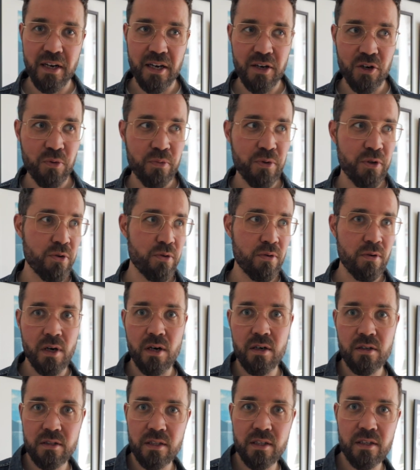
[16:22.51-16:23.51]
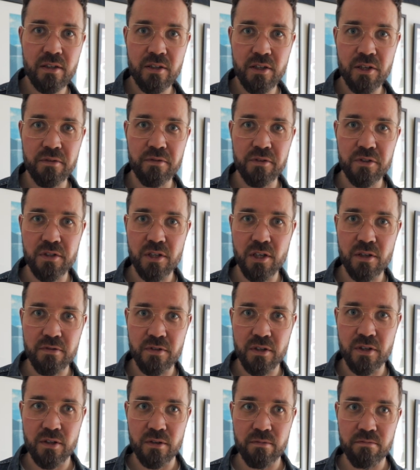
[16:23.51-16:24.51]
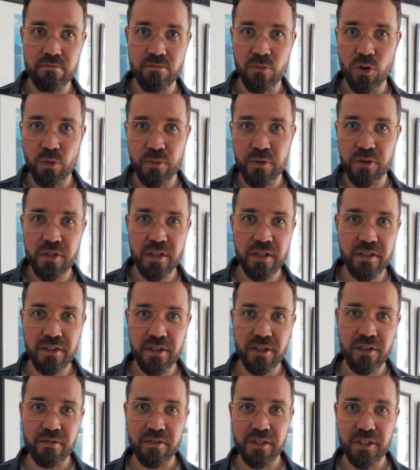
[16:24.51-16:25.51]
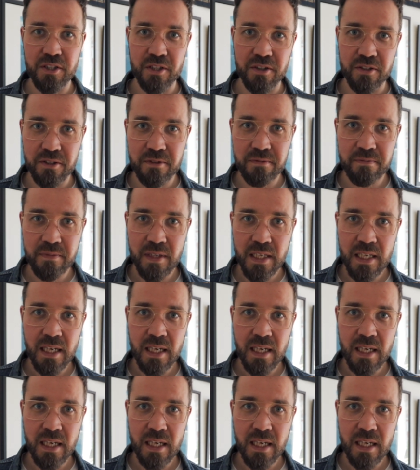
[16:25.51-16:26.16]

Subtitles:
I hope you are taking care of yourselves and I hope you're taking care of each other.